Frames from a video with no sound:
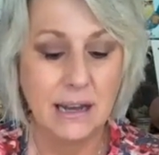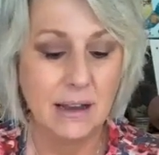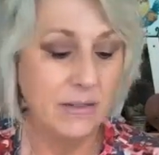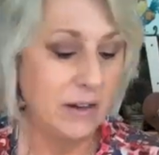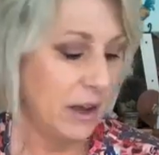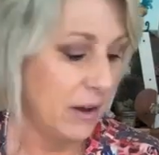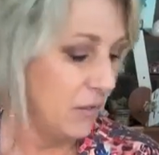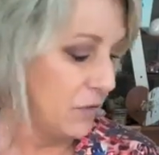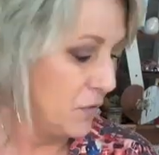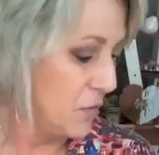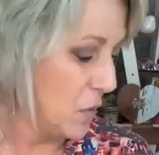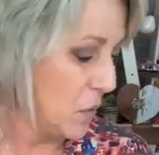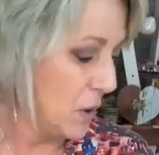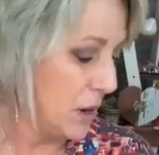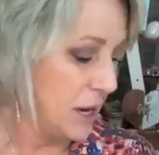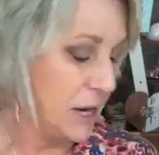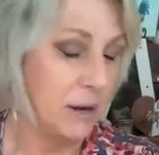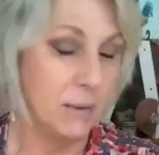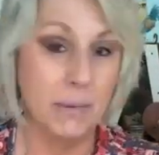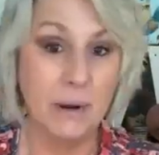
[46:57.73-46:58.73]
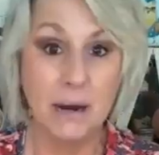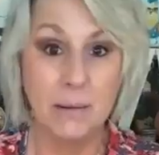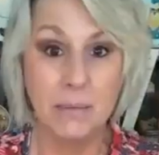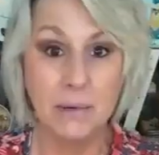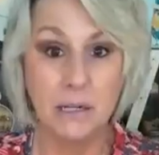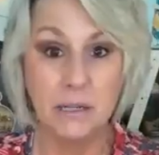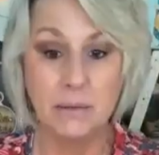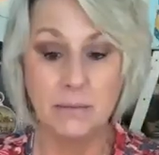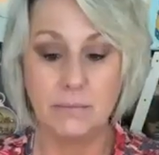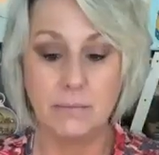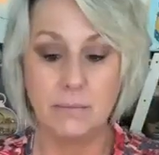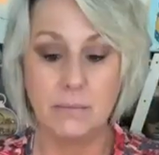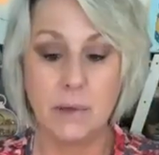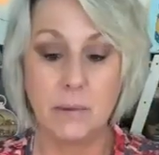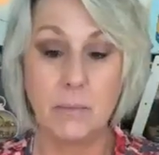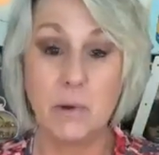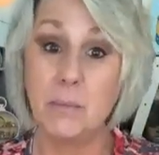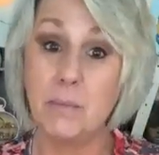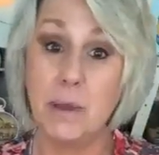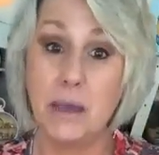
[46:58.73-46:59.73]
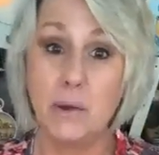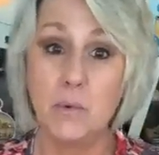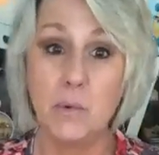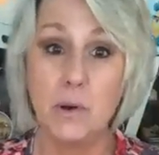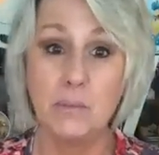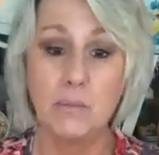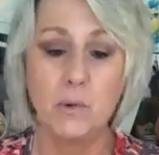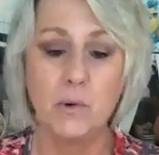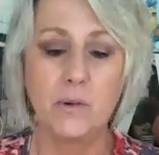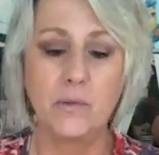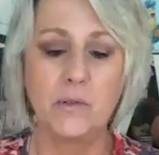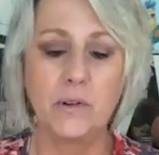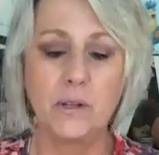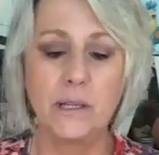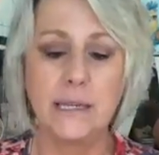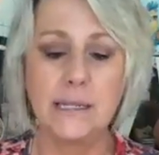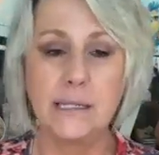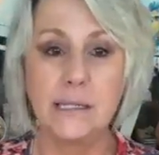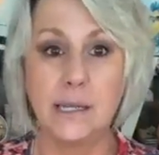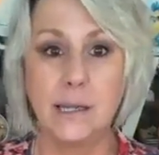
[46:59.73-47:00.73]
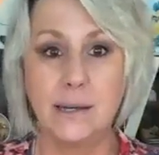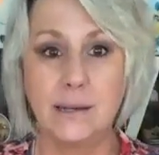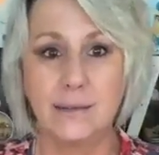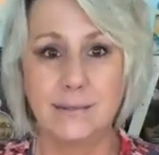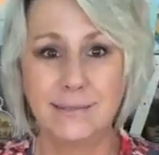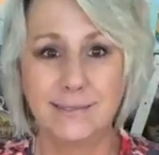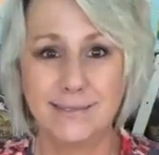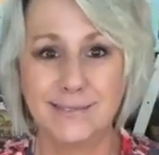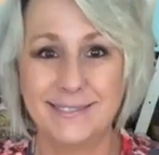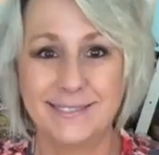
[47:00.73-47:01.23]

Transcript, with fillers: I've got four here, but I'm gonna I'm gonna make one more for Lisa.